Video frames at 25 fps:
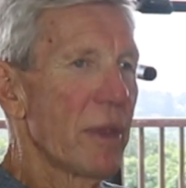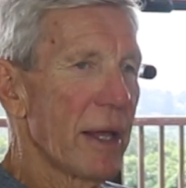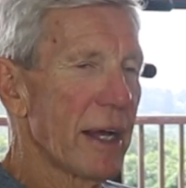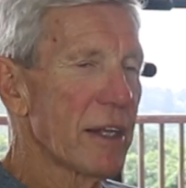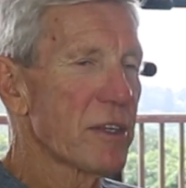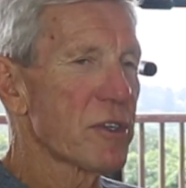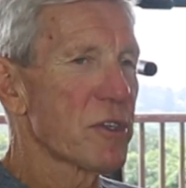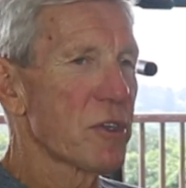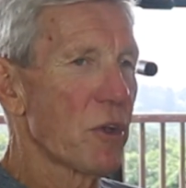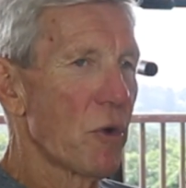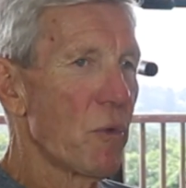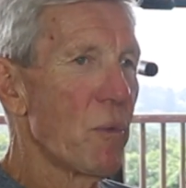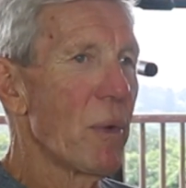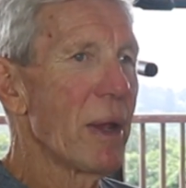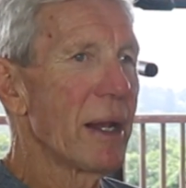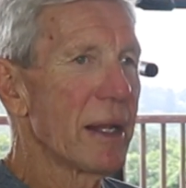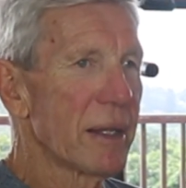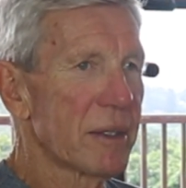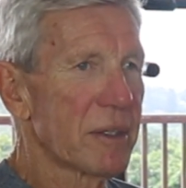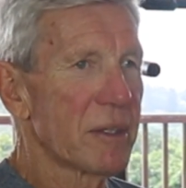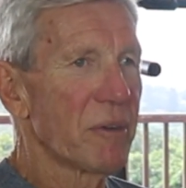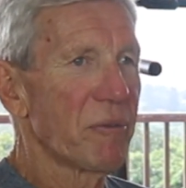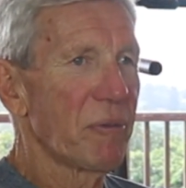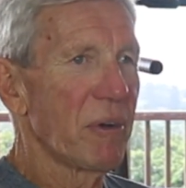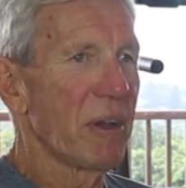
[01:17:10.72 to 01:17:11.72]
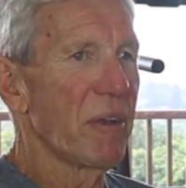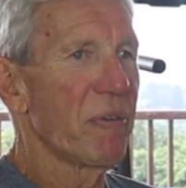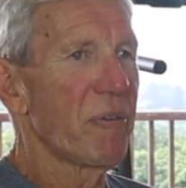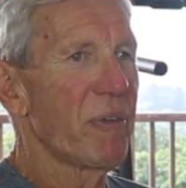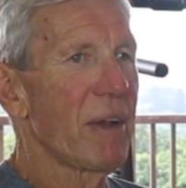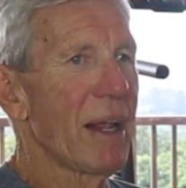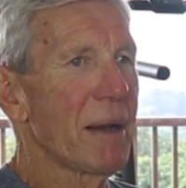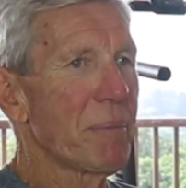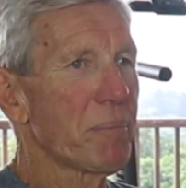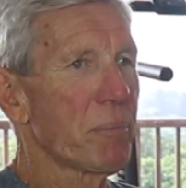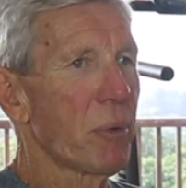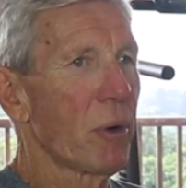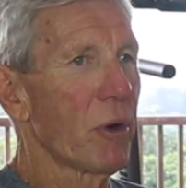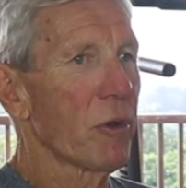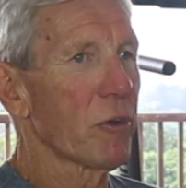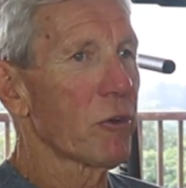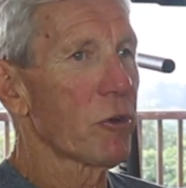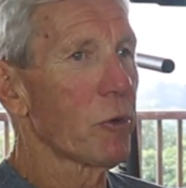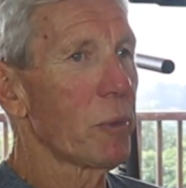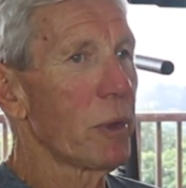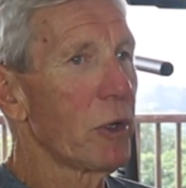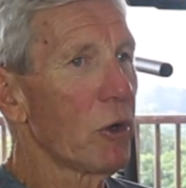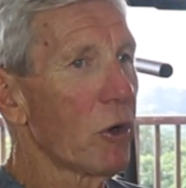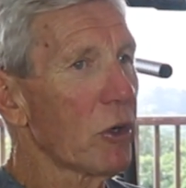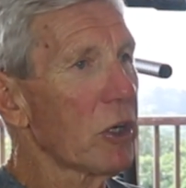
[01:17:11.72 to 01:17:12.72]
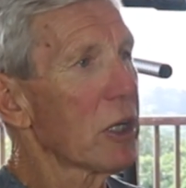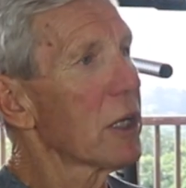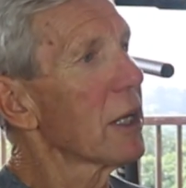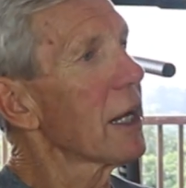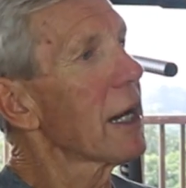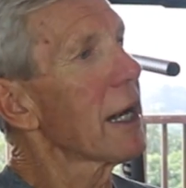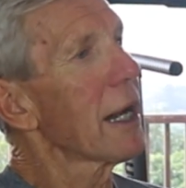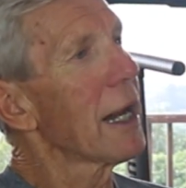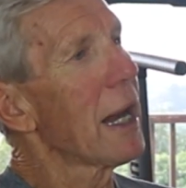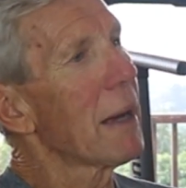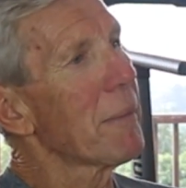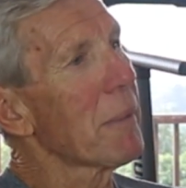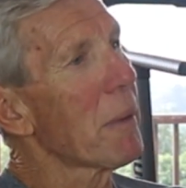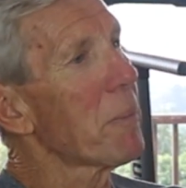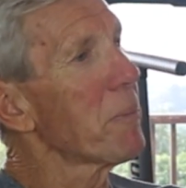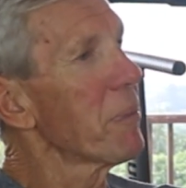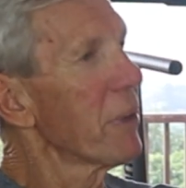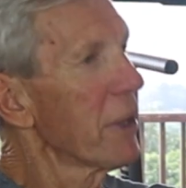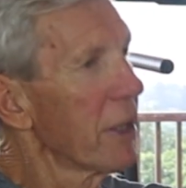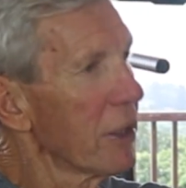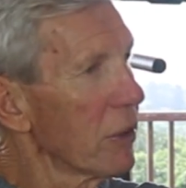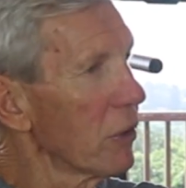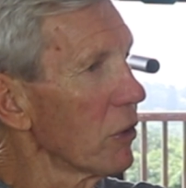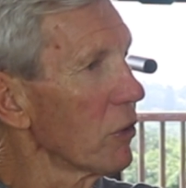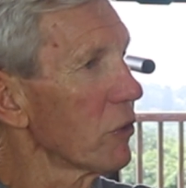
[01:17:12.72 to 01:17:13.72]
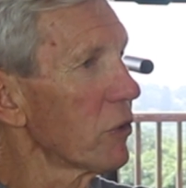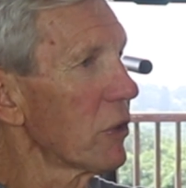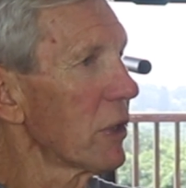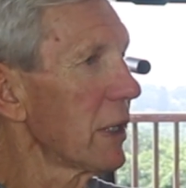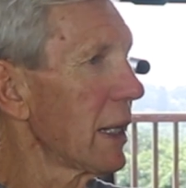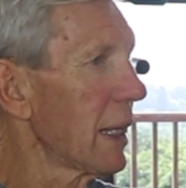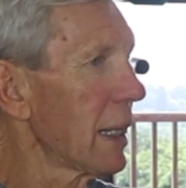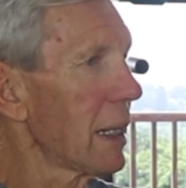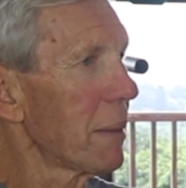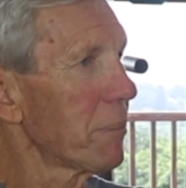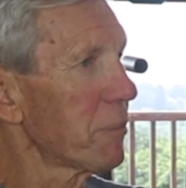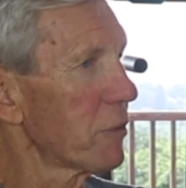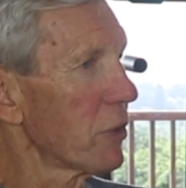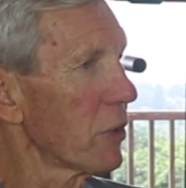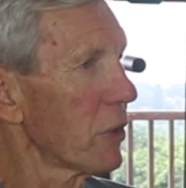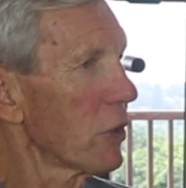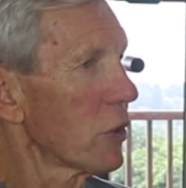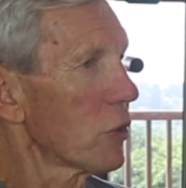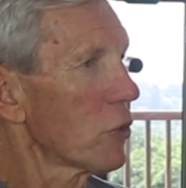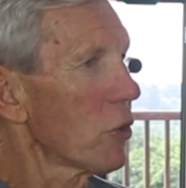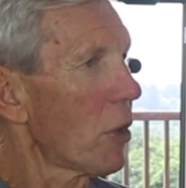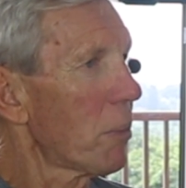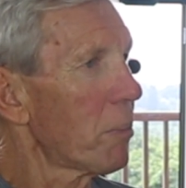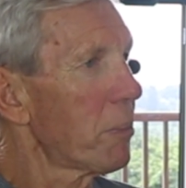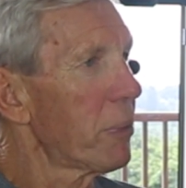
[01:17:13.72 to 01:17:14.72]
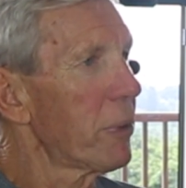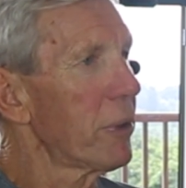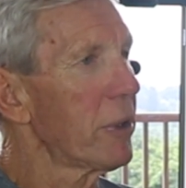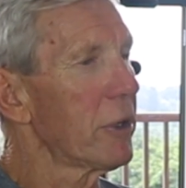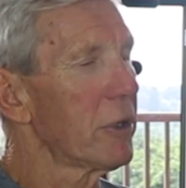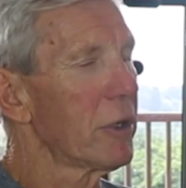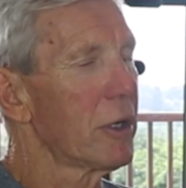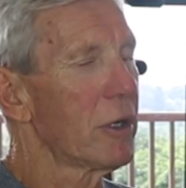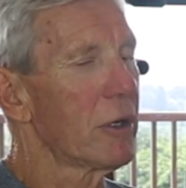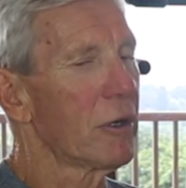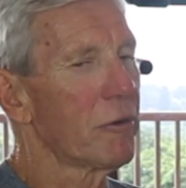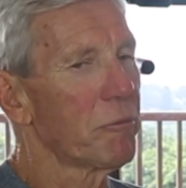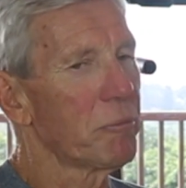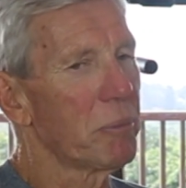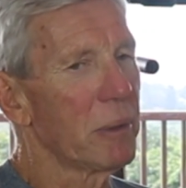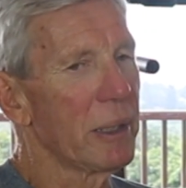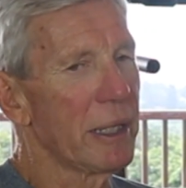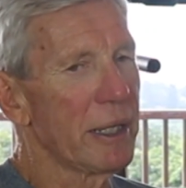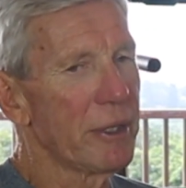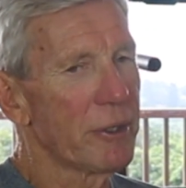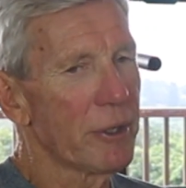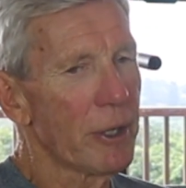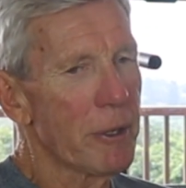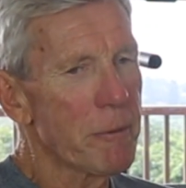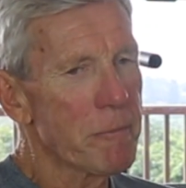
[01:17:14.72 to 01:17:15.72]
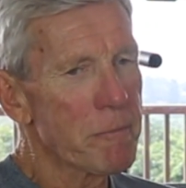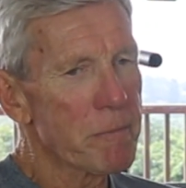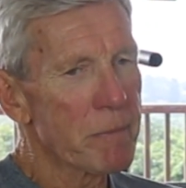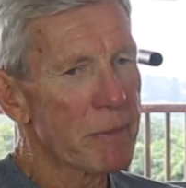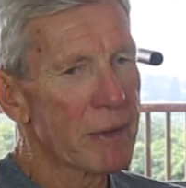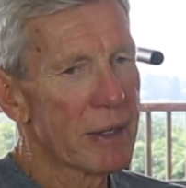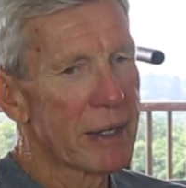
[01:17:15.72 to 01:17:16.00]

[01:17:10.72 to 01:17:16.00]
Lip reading: That's the relatively flat part. So we're not going to climb up the hills and get up to the top of Belito.